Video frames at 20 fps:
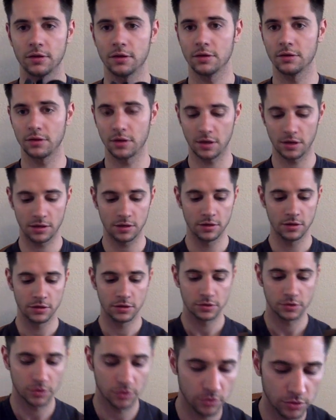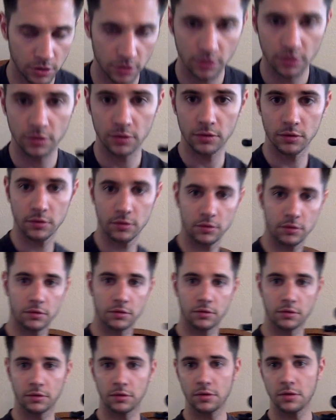Okay, so you can
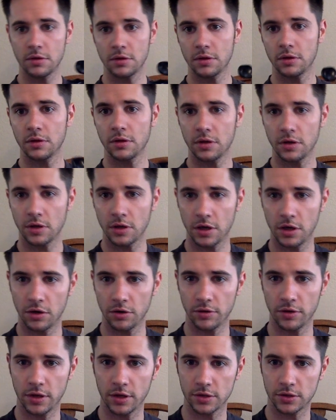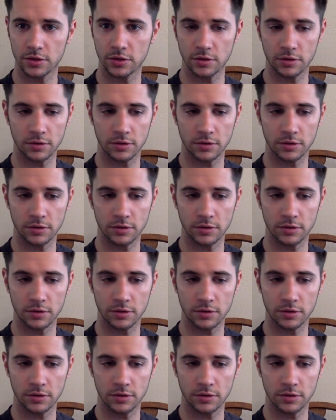hear this.